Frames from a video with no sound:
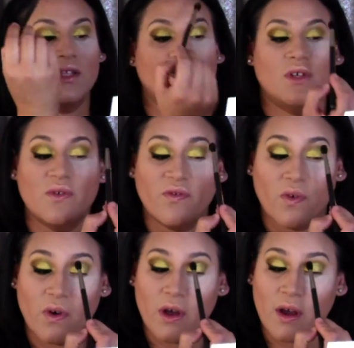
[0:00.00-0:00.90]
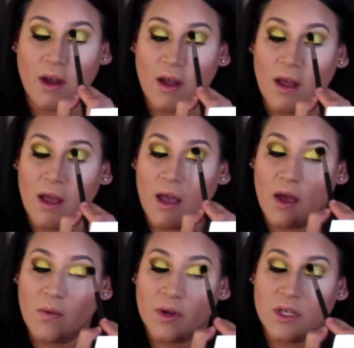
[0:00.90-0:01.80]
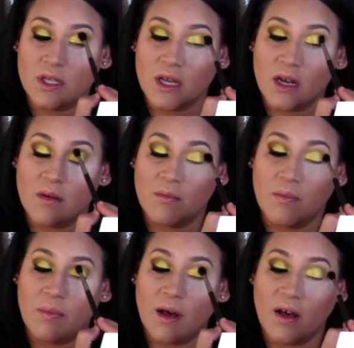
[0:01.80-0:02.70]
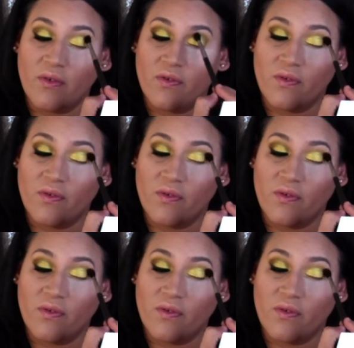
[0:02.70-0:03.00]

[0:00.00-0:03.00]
224 and we're just going to buff